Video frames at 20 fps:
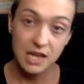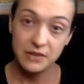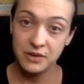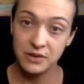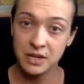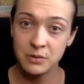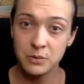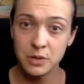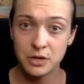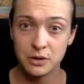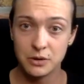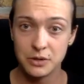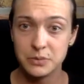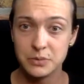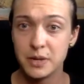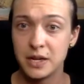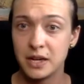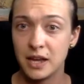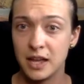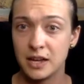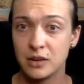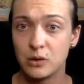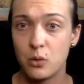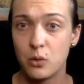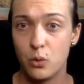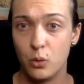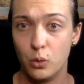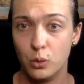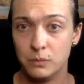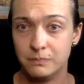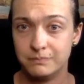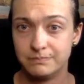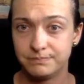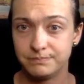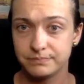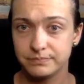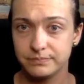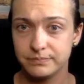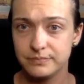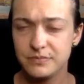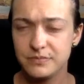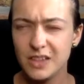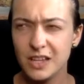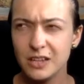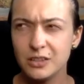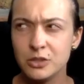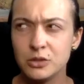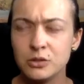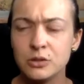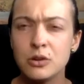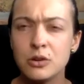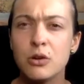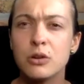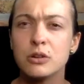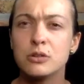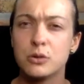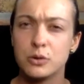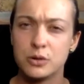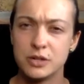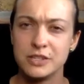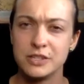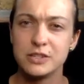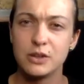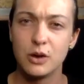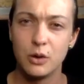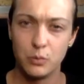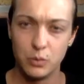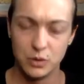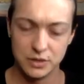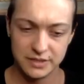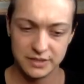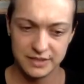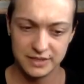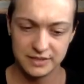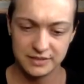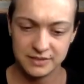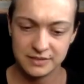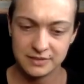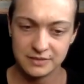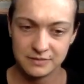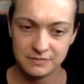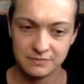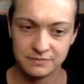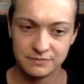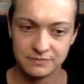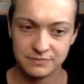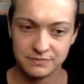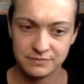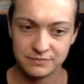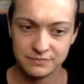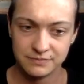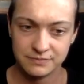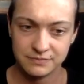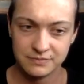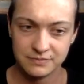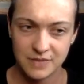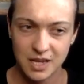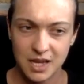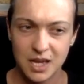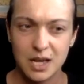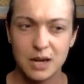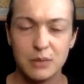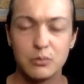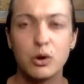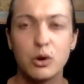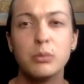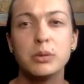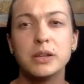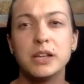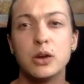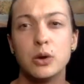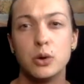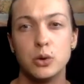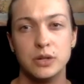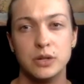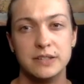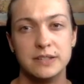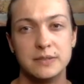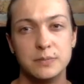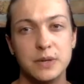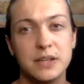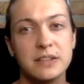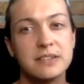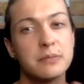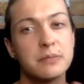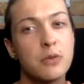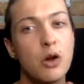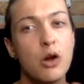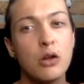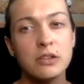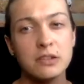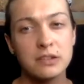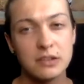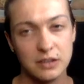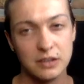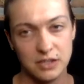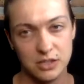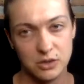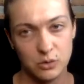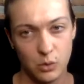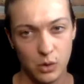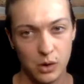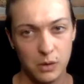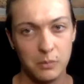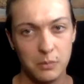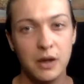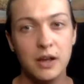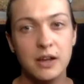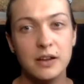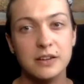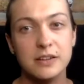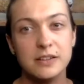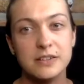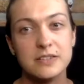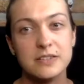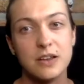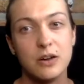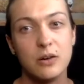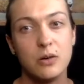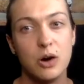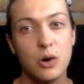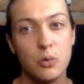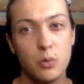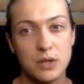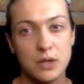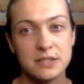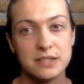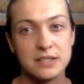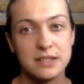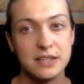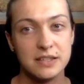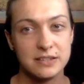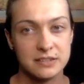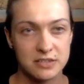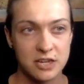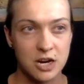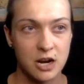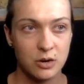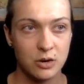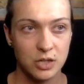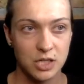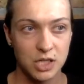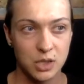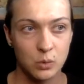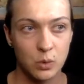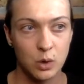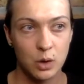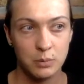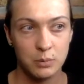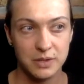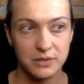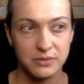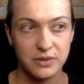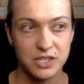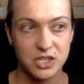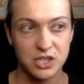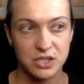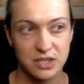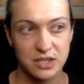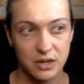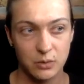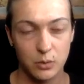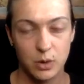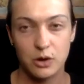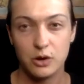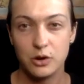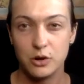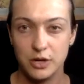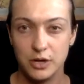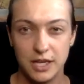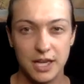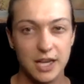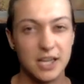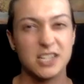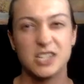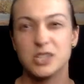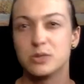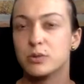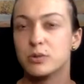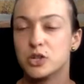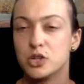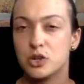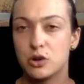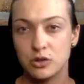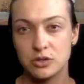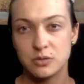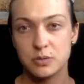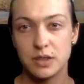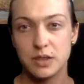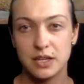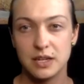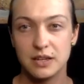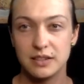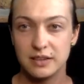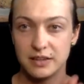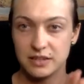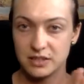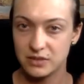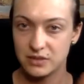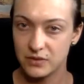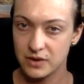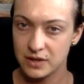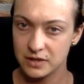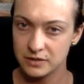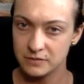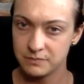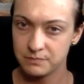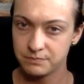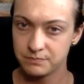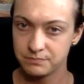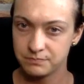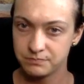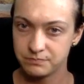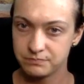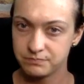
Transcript: if anyone knows where to get cool unicorn hoodies or onesies, probably hoodies, because I'm constantly too warm. So a onesie is entirely too warm, and if I just like wear a hoodie, I can just wear shorts with it and then it's fine.